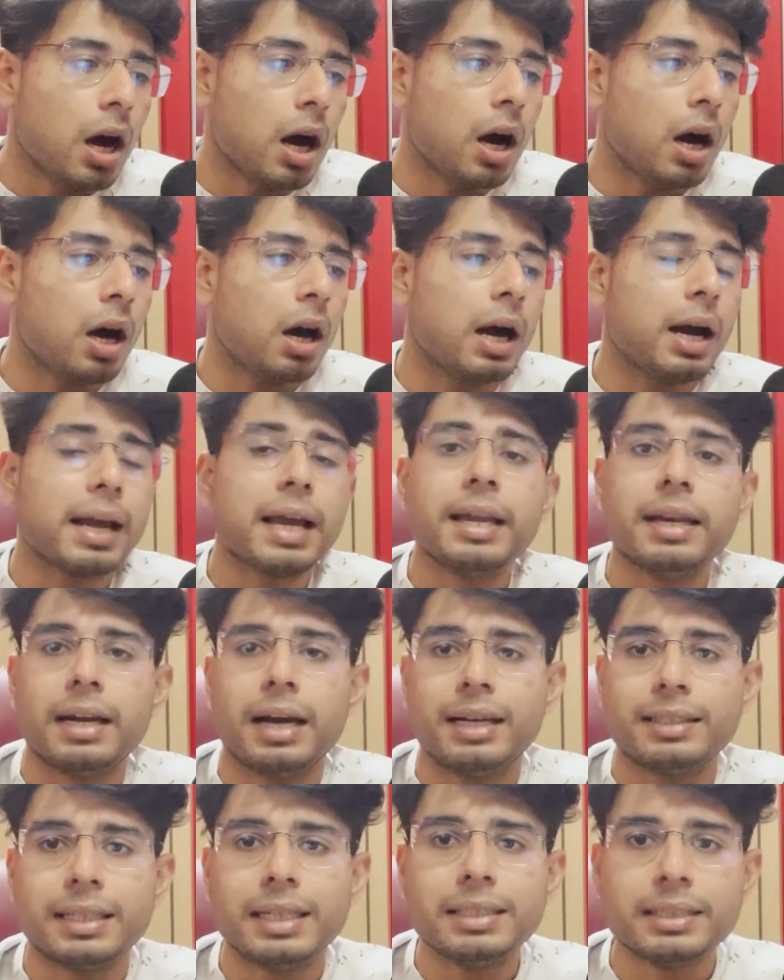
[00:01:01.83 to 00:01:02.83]
Again,
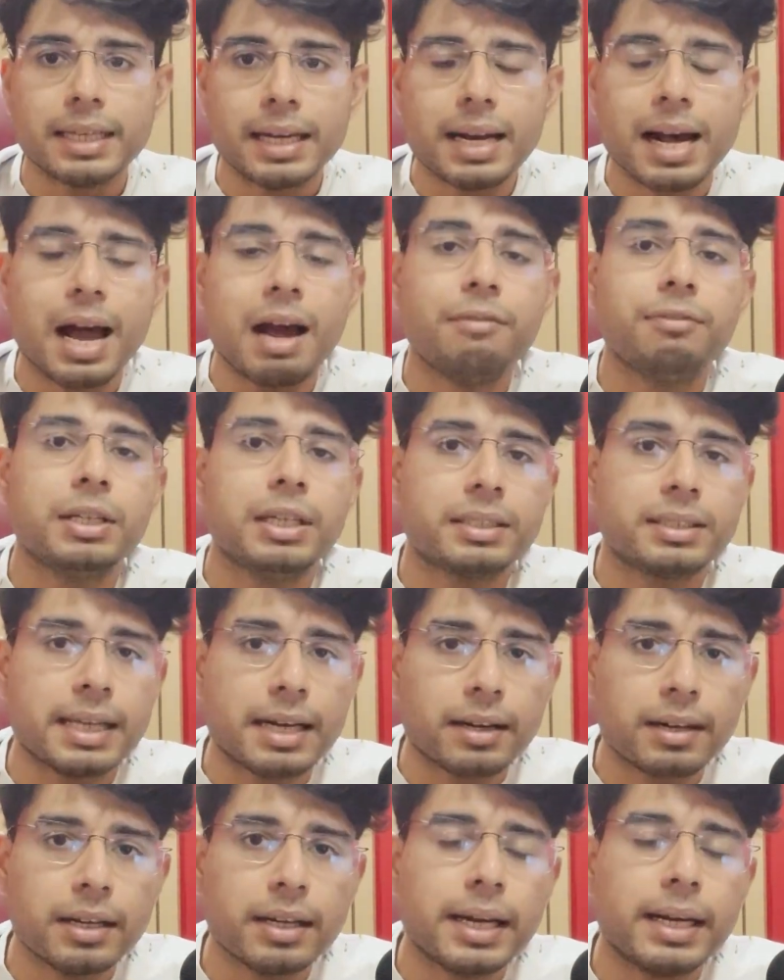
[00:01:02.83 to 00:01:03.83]
as I said, I've
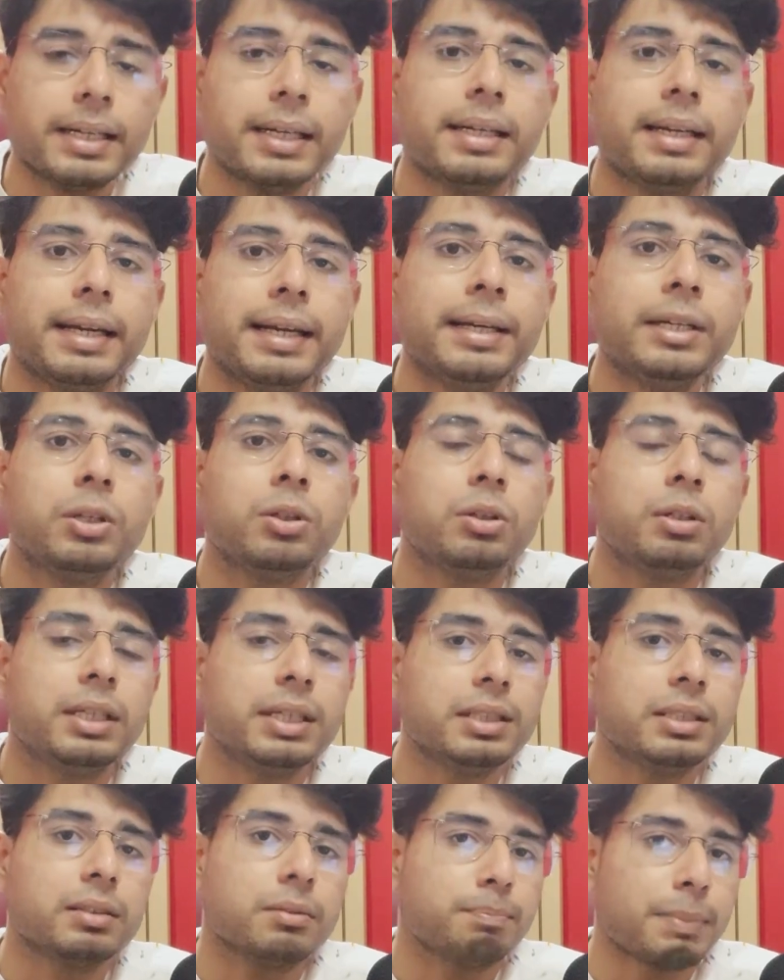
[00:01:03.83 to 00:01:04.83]
segregated in
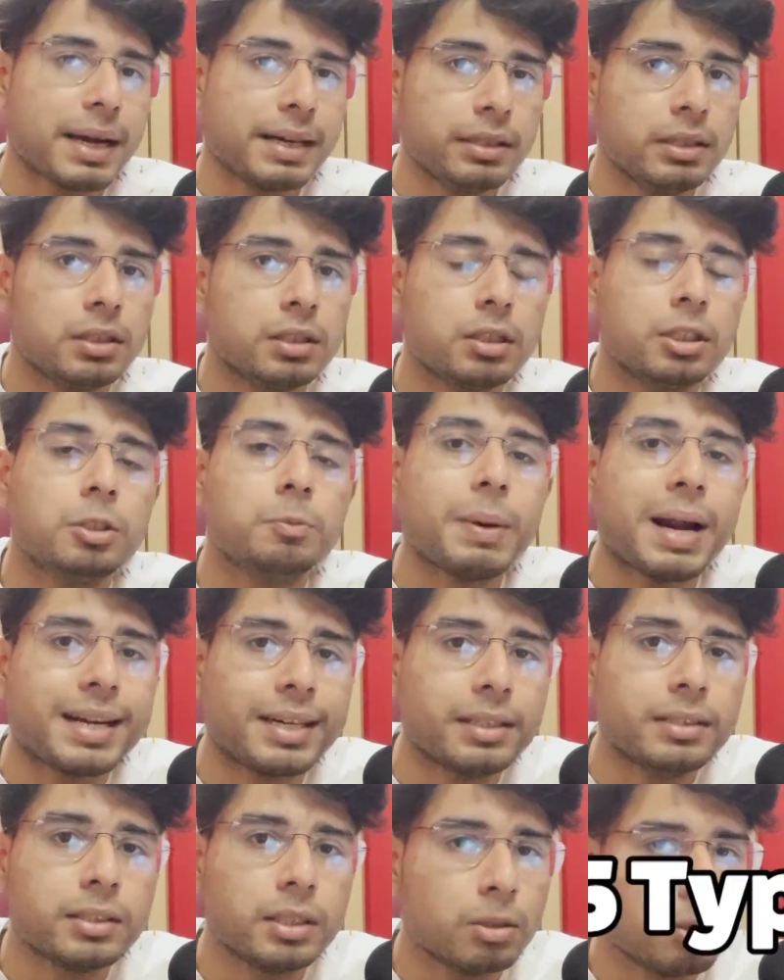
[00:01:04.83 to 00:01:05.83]
these binary search
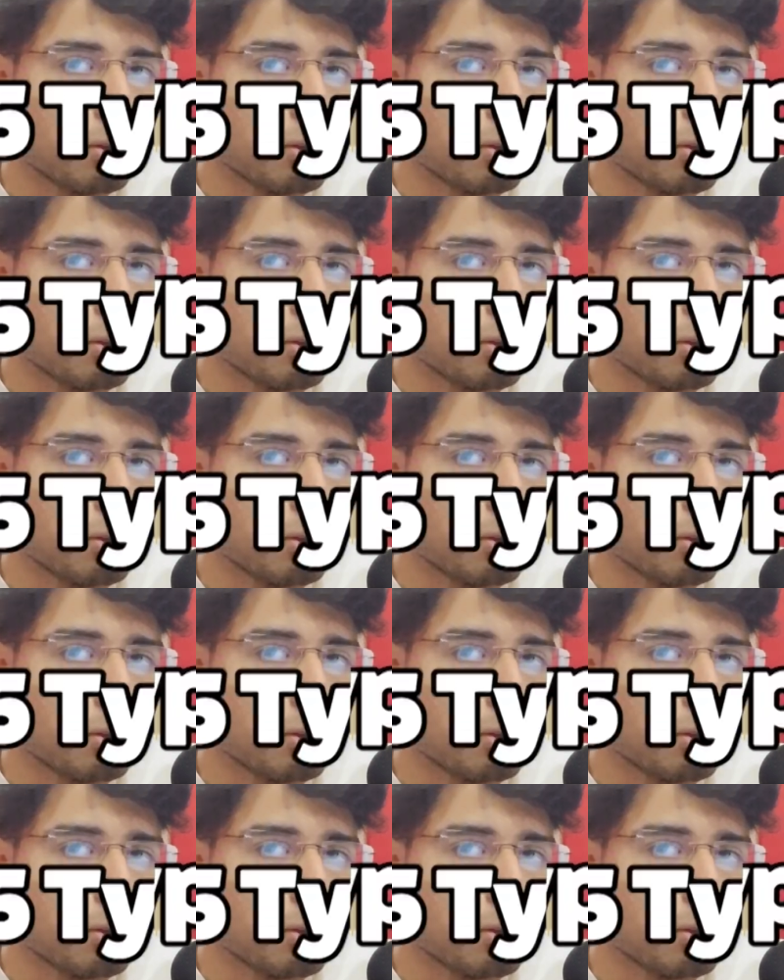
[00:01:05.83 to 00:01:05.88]
patterns